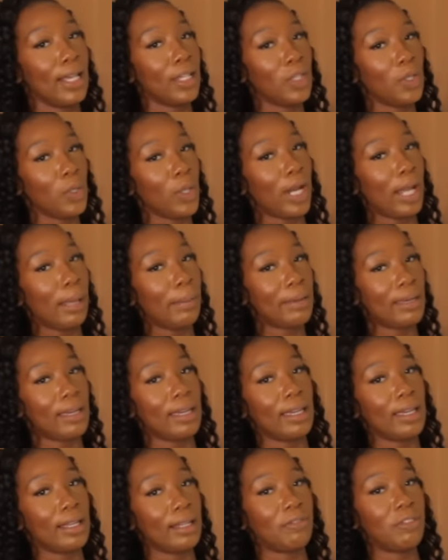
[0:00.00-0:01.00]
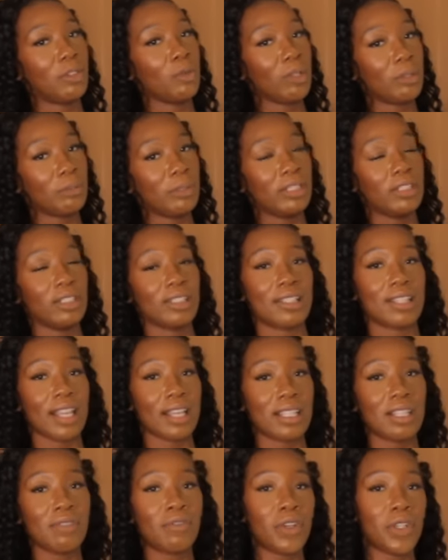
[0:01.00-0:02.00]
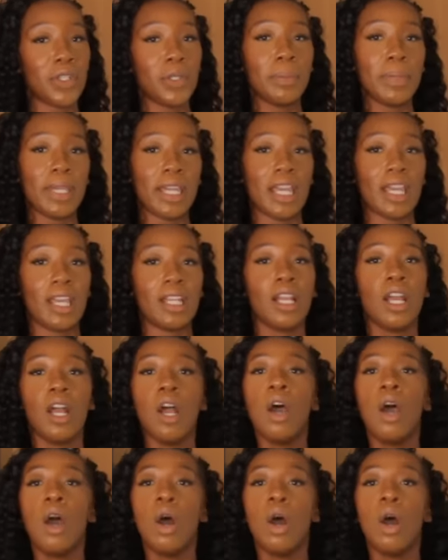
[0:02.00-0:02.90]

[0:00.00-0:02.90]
You know what I mean? If you want to be a little sexy for your man,